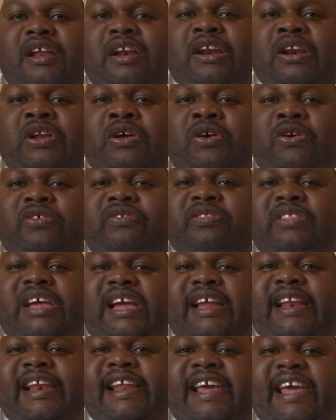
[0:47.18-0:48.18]
Look
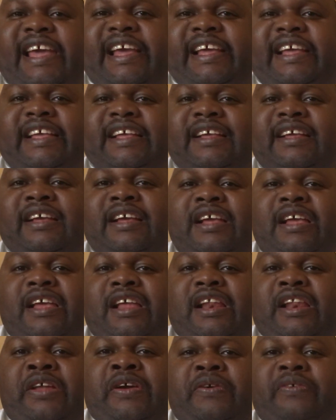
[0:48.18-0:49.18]
that leg,
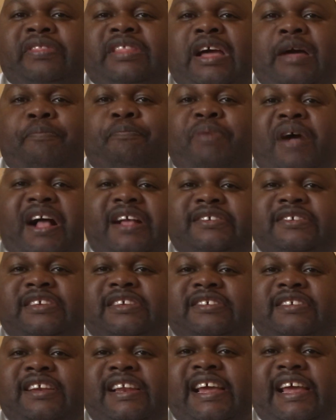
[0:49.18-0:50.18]
look that
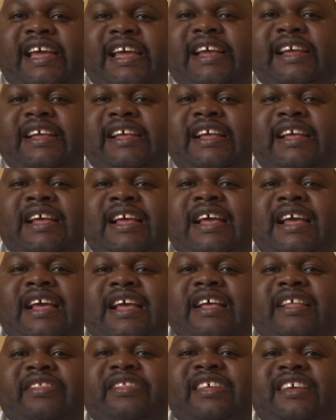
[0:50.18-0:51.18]
pastor's leg.
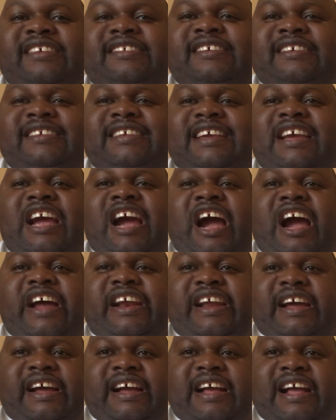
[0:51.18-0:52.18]
This is
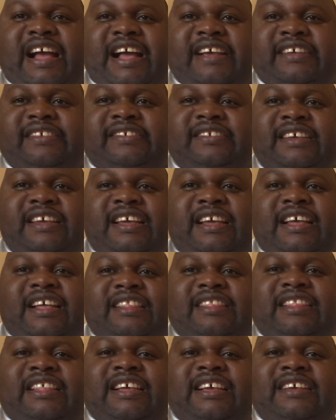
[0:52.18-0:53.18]
Ghana, guys.
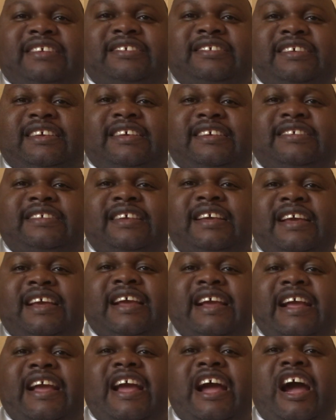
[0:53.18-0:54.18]
This is
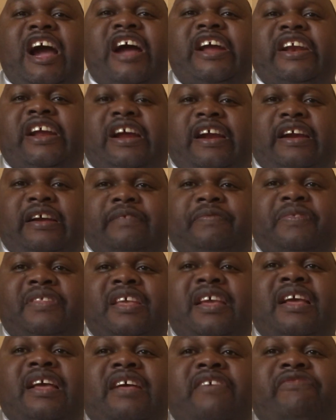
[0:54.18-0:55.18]
Ghana,
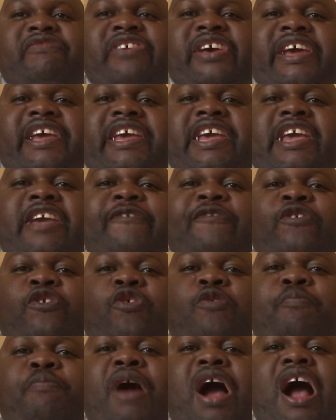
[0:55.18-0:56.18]
the
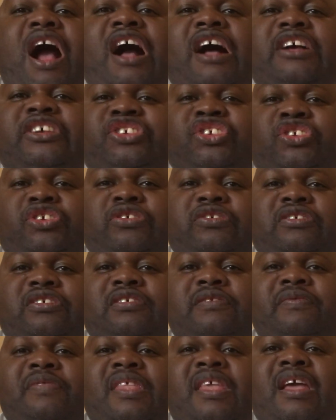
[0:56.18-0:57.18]
evil
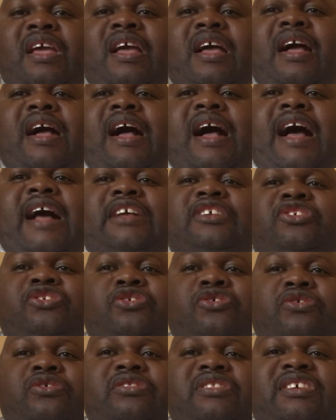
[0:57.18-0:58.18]
pastors. I
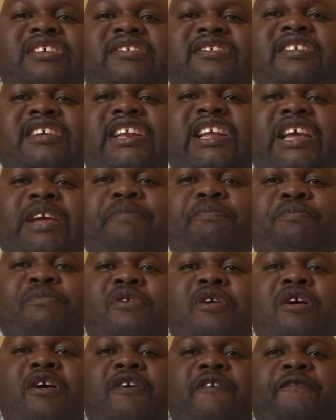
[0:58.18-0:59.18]
saw this clip
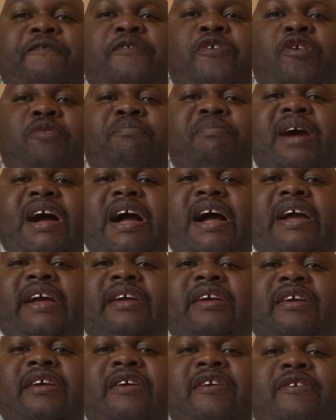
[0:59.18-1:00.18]
from
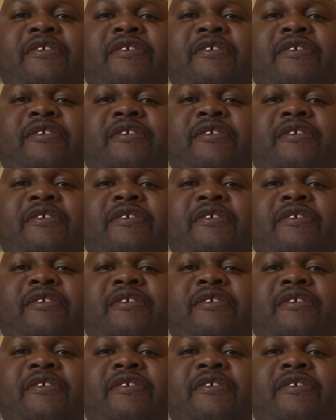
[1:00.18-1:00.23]
my